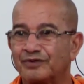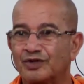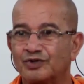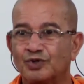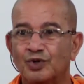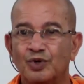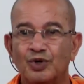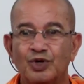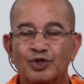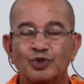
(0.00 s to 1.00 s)
So,
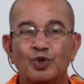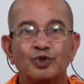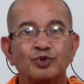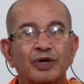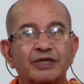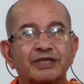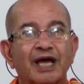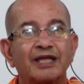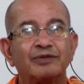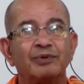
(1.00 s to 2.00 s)
those who are
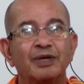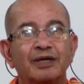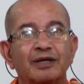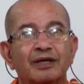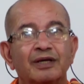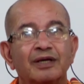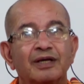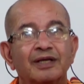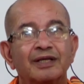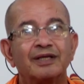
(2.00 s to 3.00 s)
sattvic,
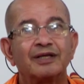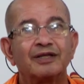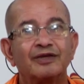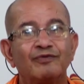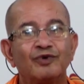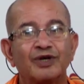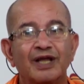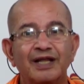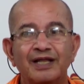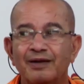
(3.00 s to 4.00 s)
if you
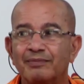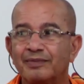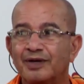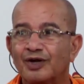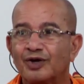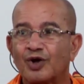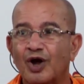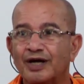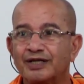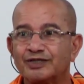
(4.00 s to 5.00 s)
tell them,
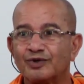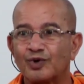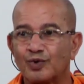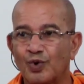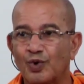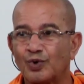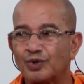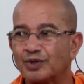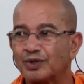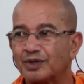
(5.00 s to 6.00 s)
God is your own,
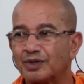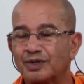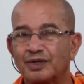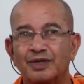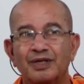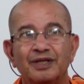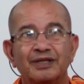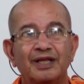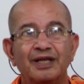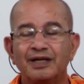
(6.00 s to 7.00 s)

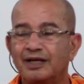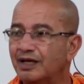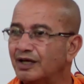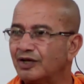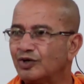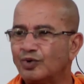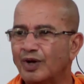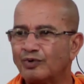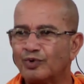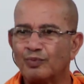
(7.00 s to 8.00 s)
then you
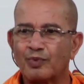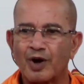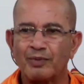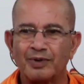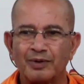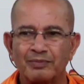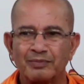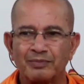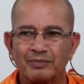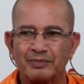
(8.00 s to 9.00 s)
have no problem.
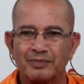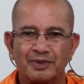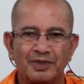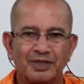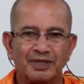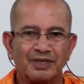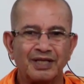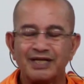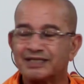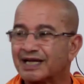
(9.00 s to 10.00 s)

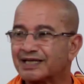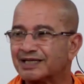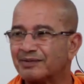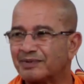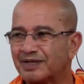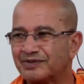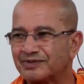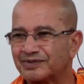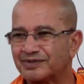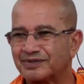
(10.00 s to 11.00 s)
There is
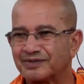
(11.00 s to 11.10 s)
acceptance.